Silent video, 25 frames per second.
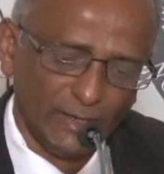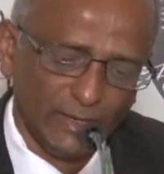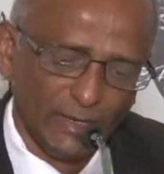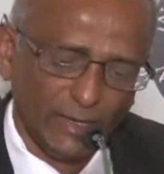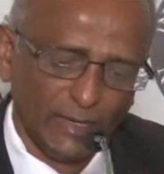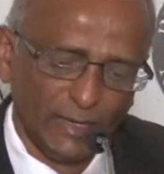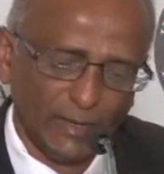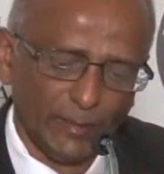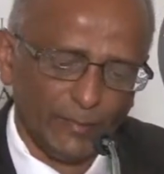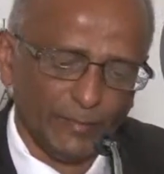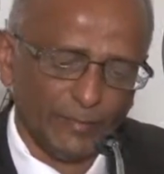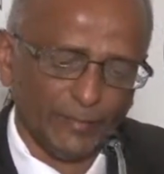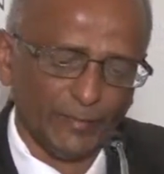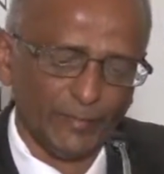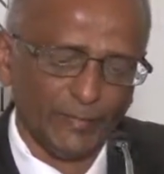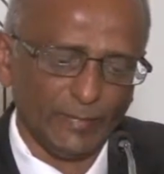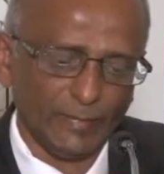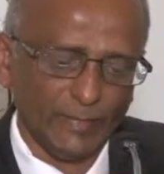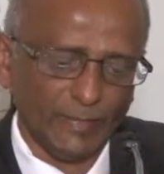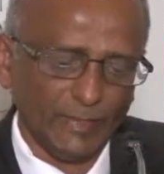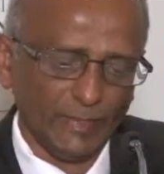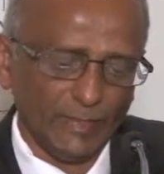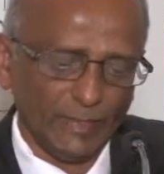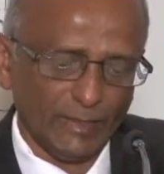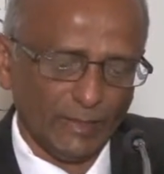
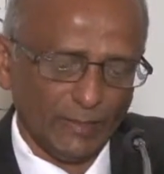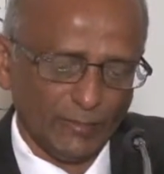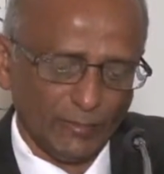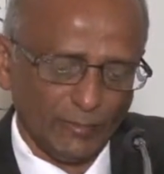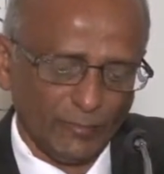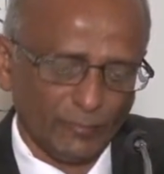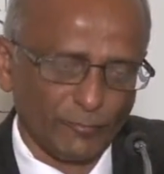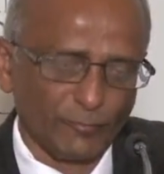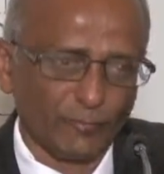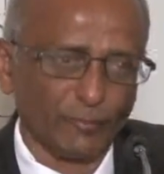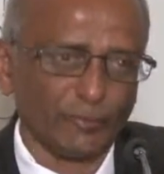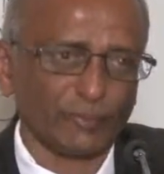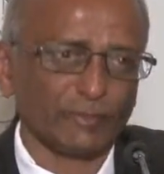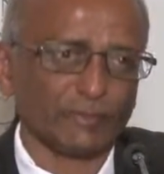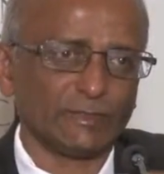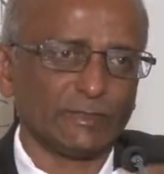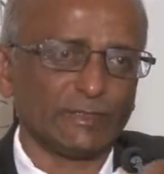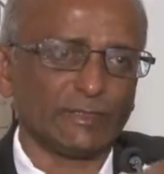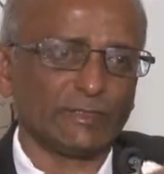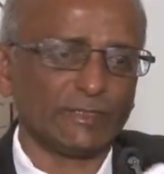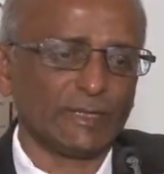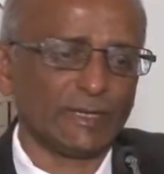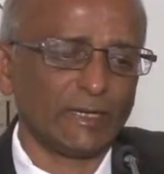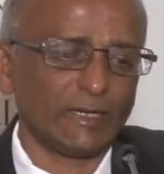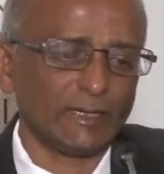Of course, the
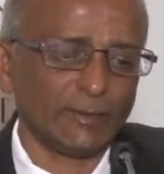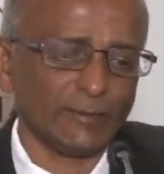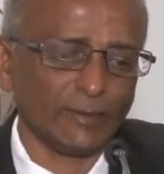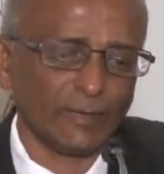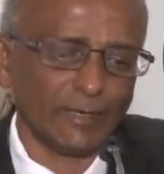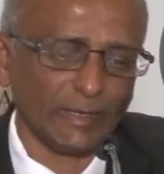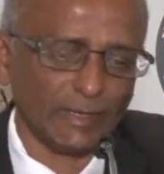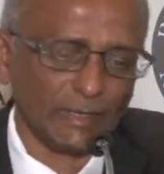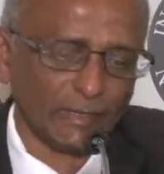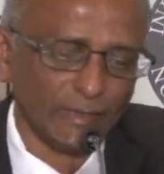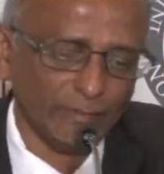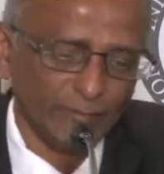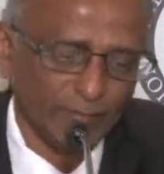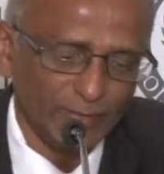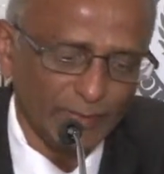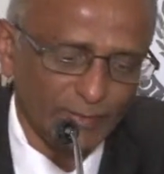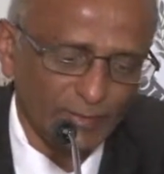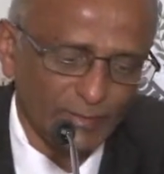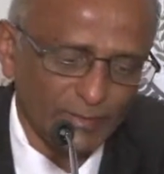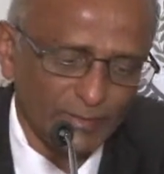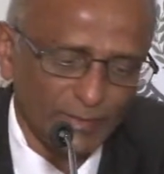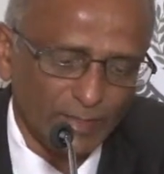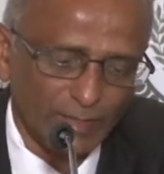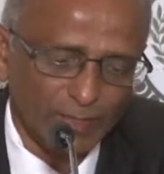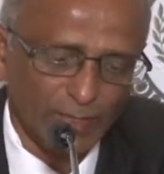charitable
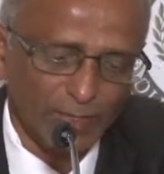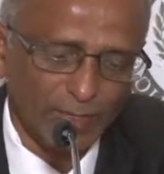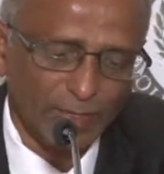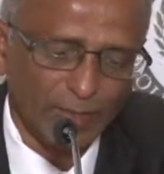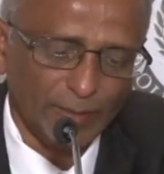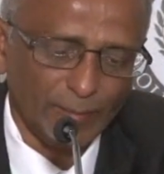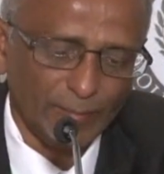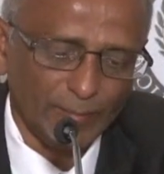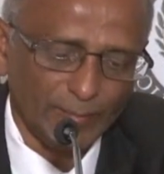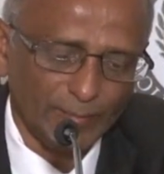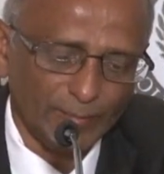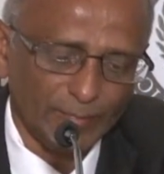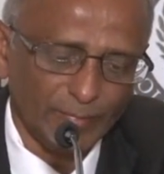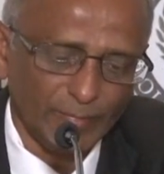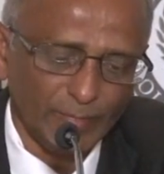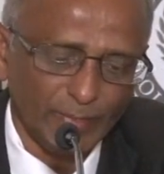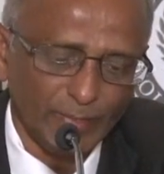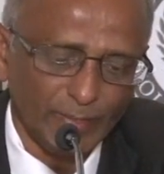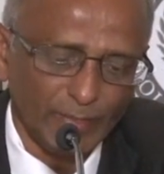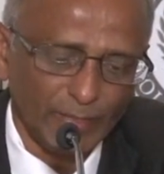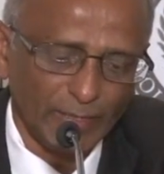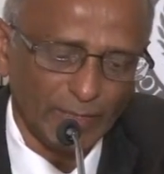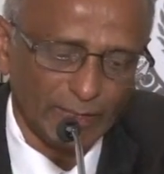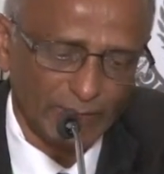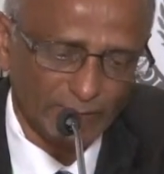activities are
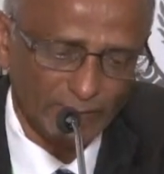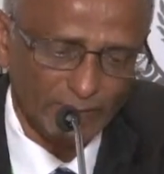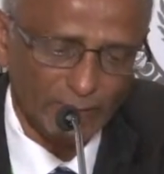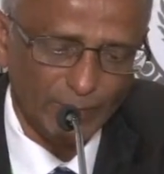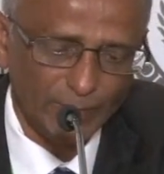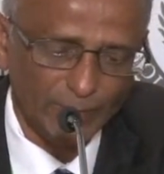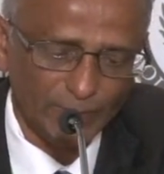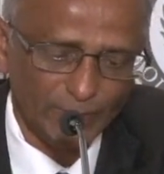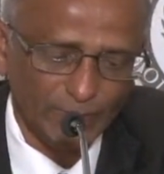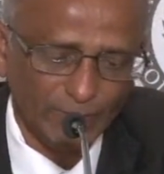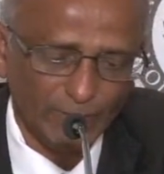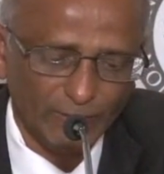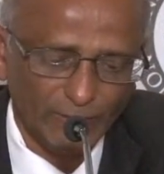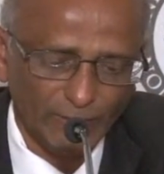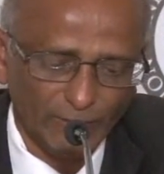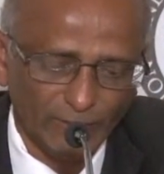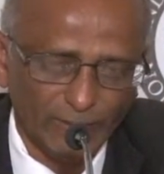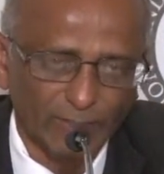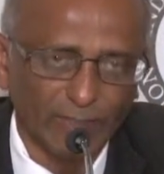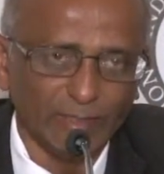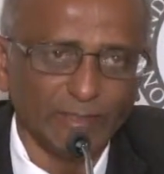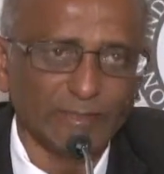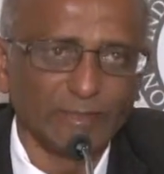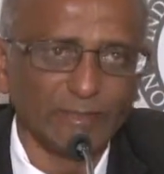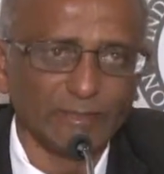exempt.
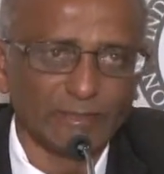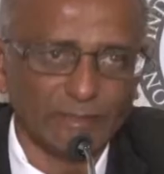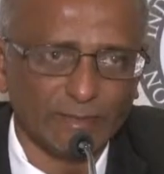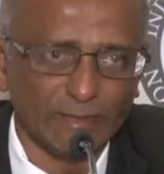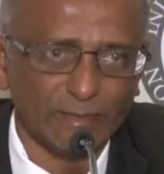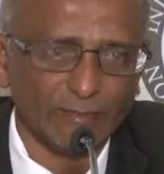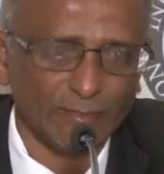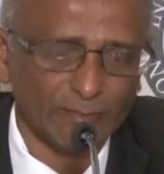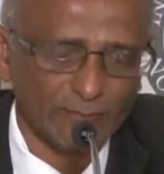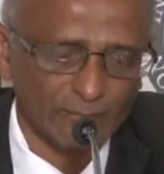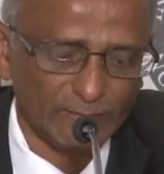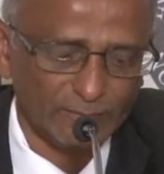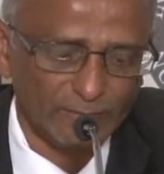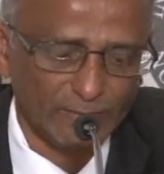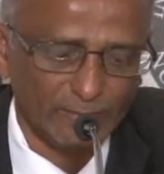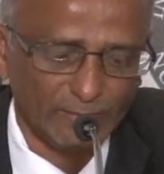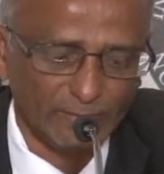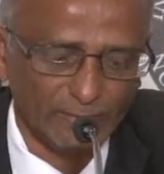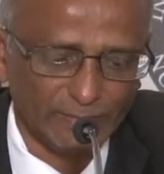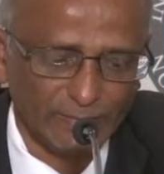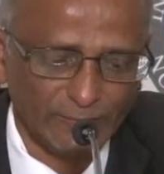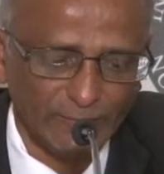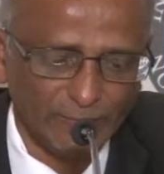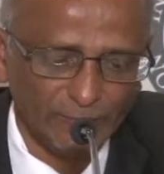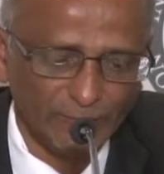Religious services are
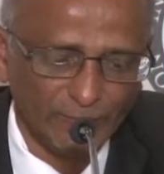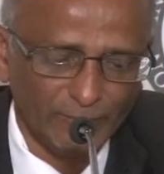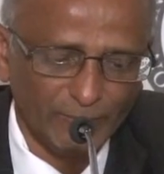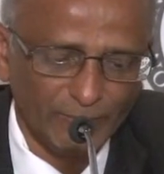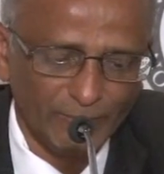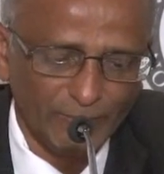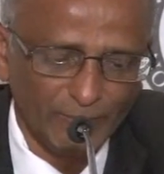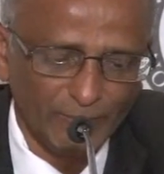exempt.